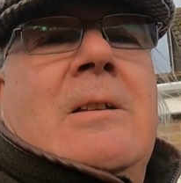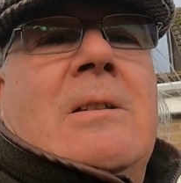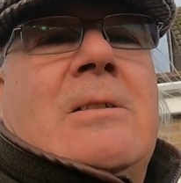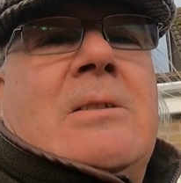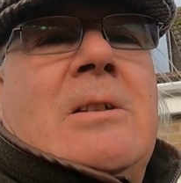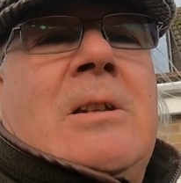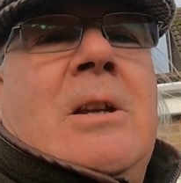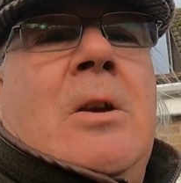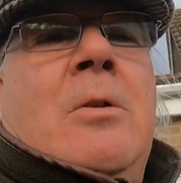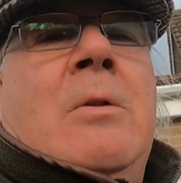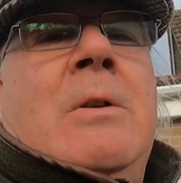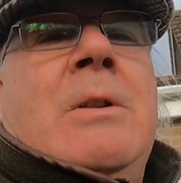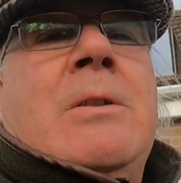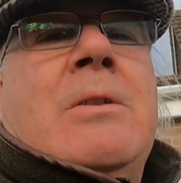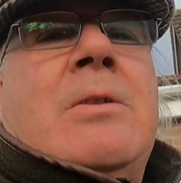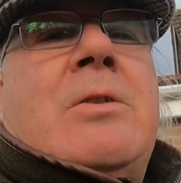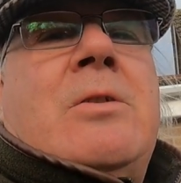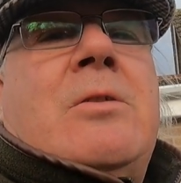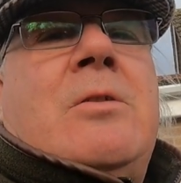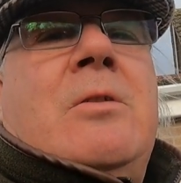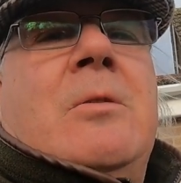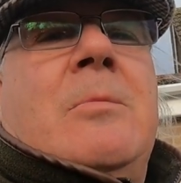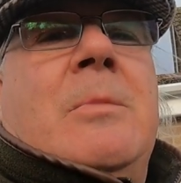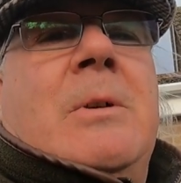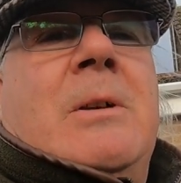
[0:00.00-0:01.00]
see you in the
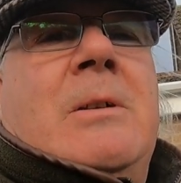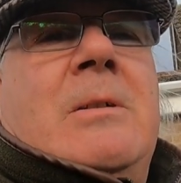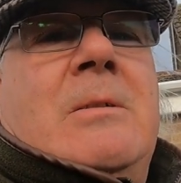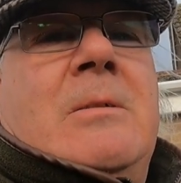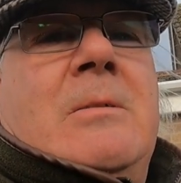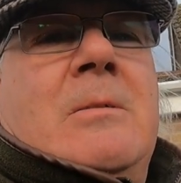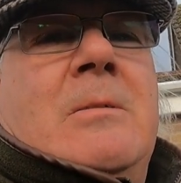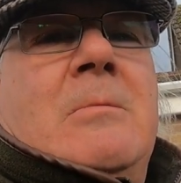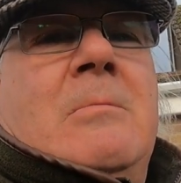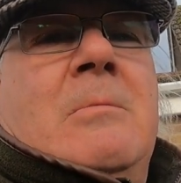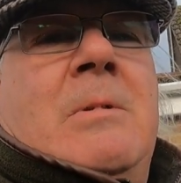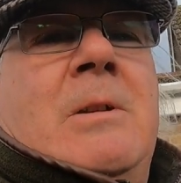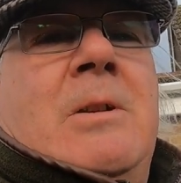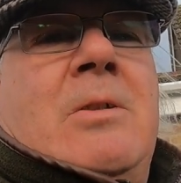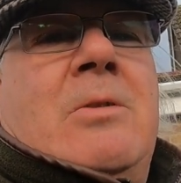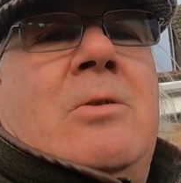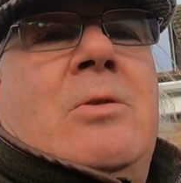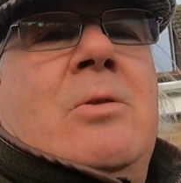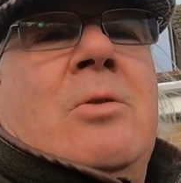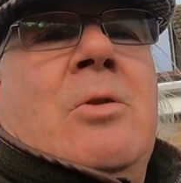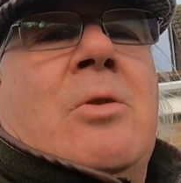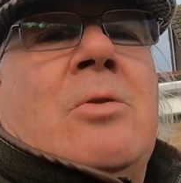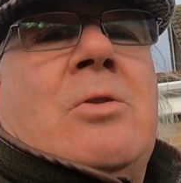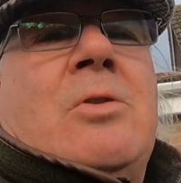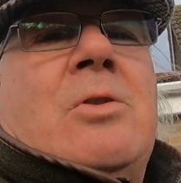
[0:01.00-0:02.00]
summer when it's
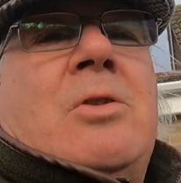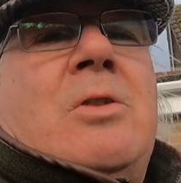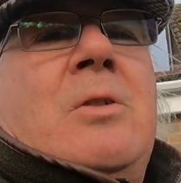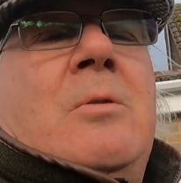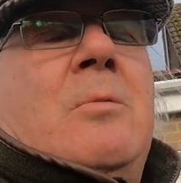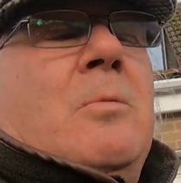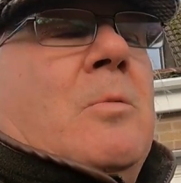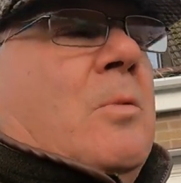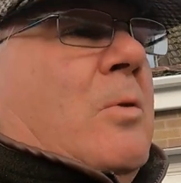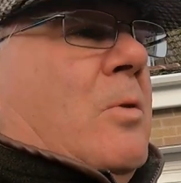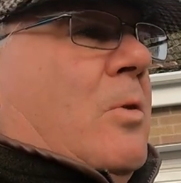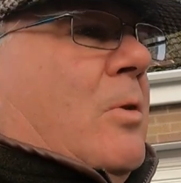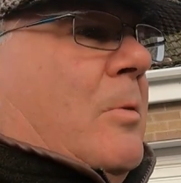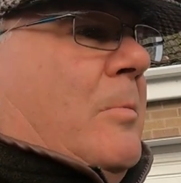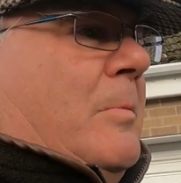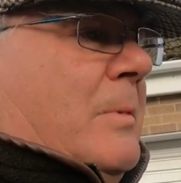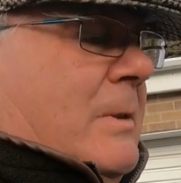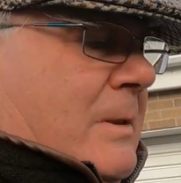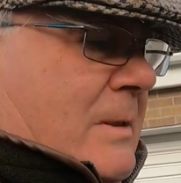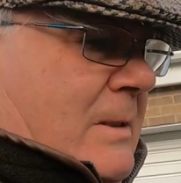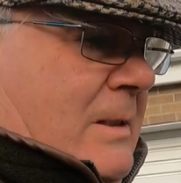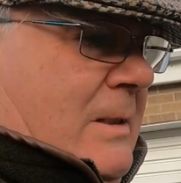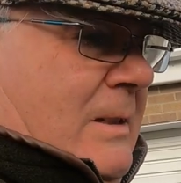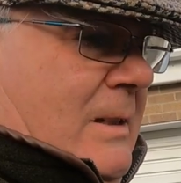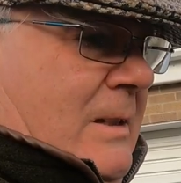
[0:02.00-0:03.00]
gorgeous and warm.